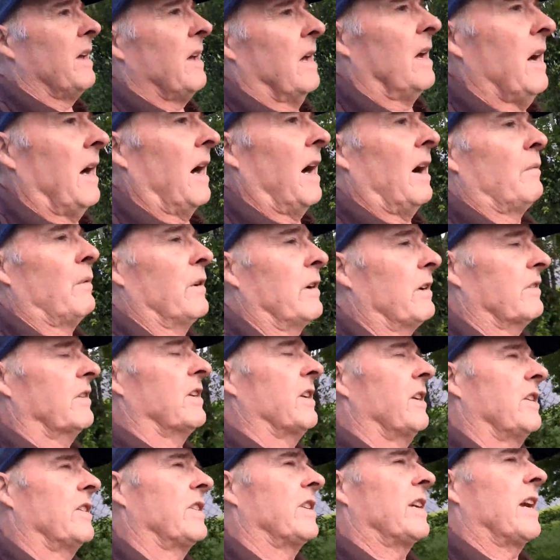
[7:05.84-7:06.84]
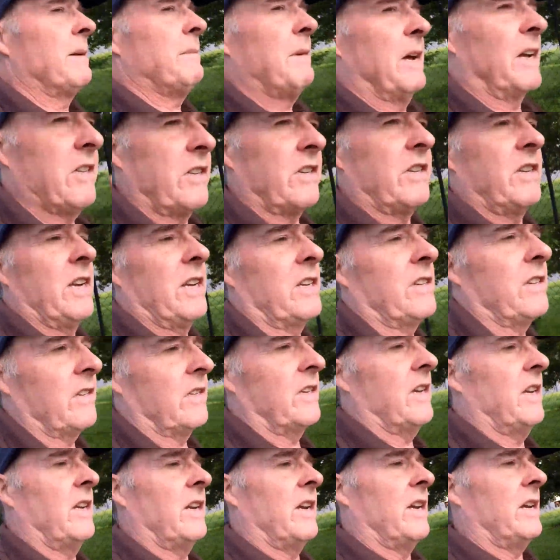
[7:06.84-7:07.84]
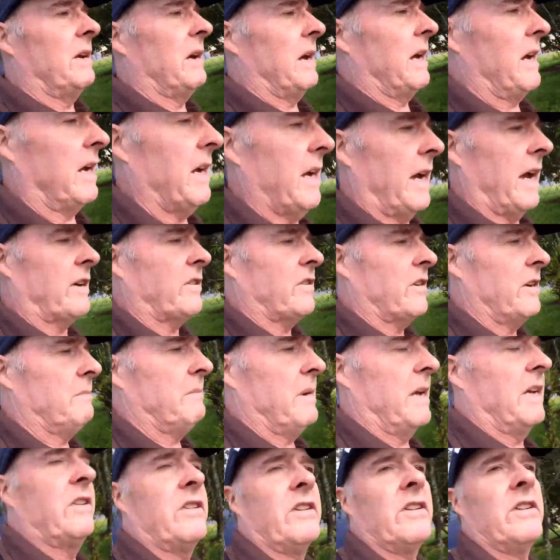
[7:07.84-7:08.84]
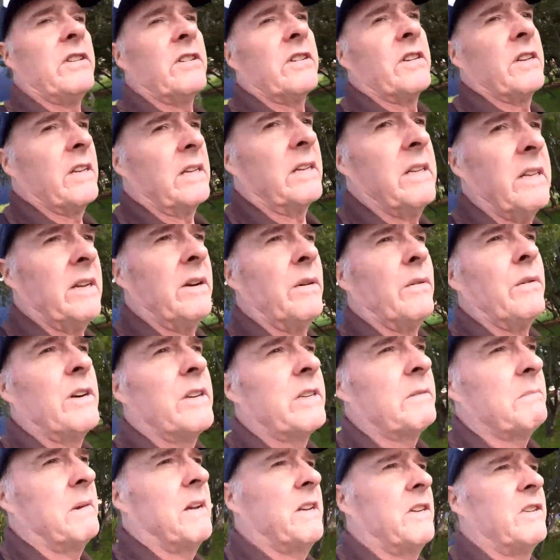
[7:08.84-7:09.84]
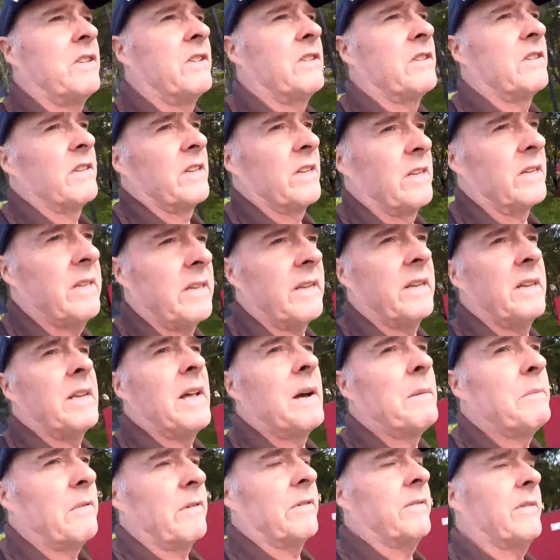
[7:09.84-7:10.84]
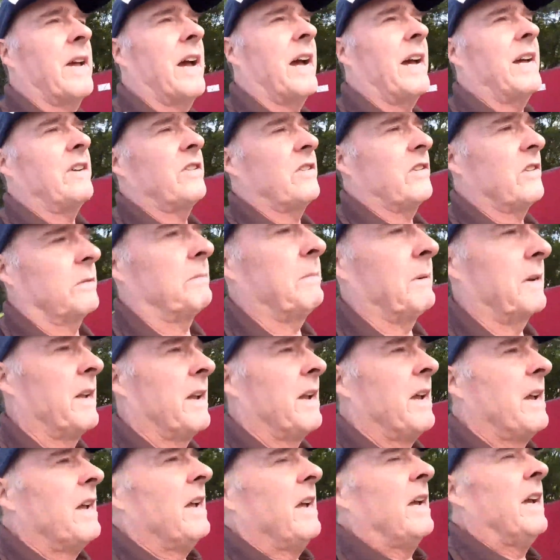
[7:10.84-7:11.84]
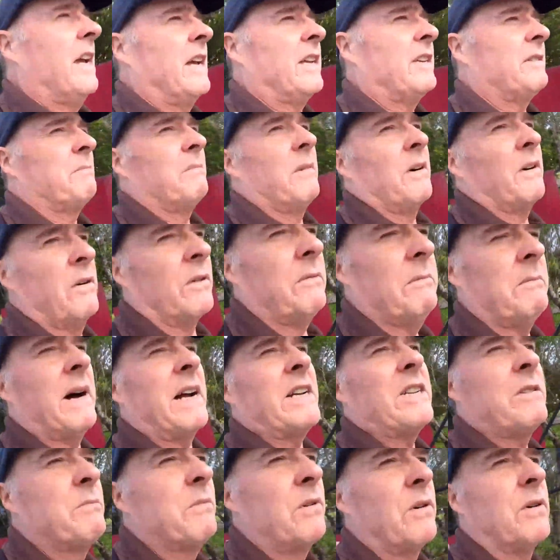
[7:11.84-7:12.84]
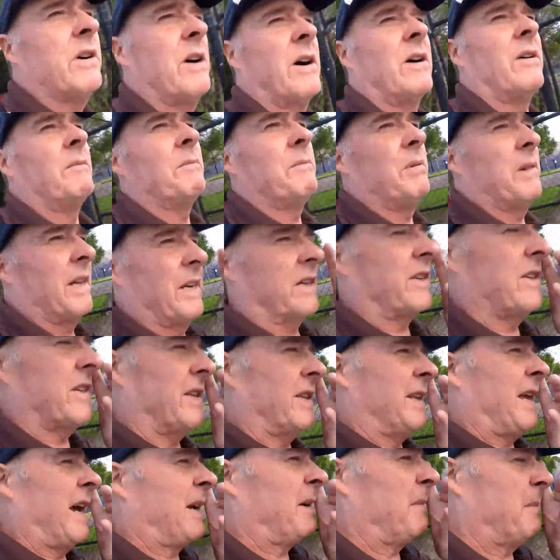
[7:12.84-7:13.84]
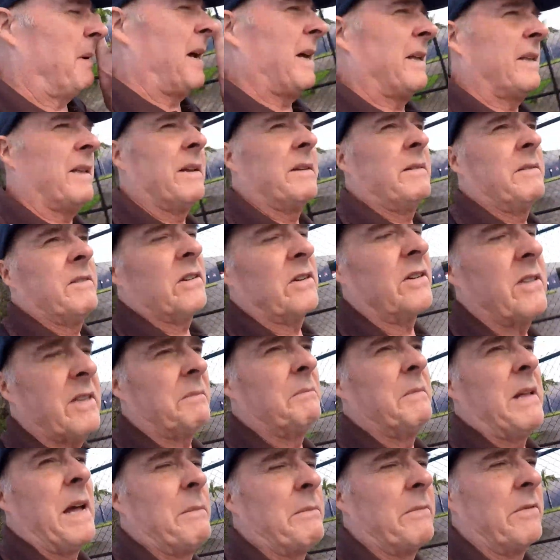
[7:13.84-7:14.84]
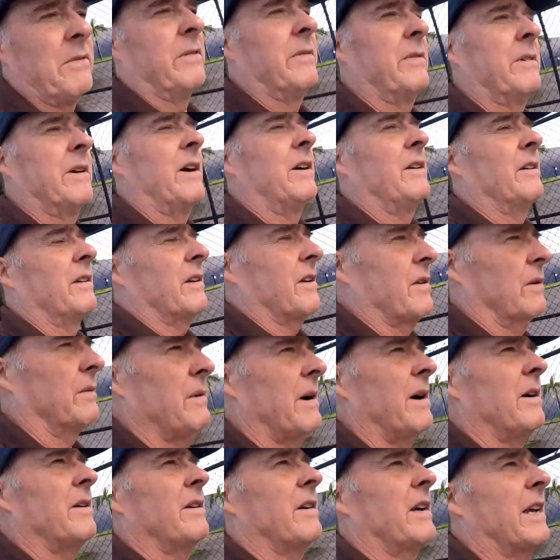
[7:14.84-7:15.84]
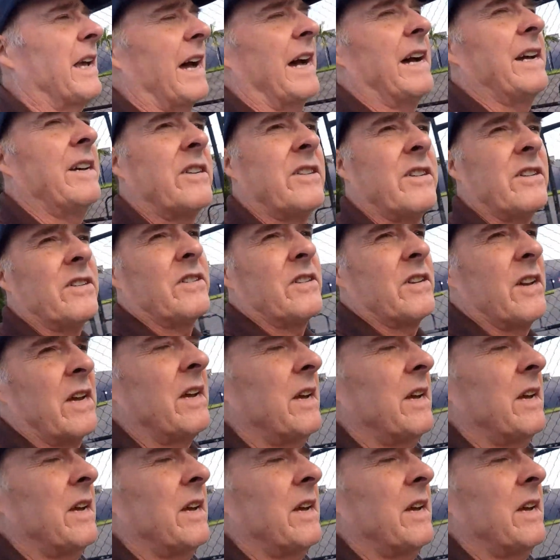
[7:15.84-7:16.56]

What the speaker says: what I was going to say about Sticks is he actually mentions, he always mentions the number of cases, but it's much more complex than that, than just the number of corona cases.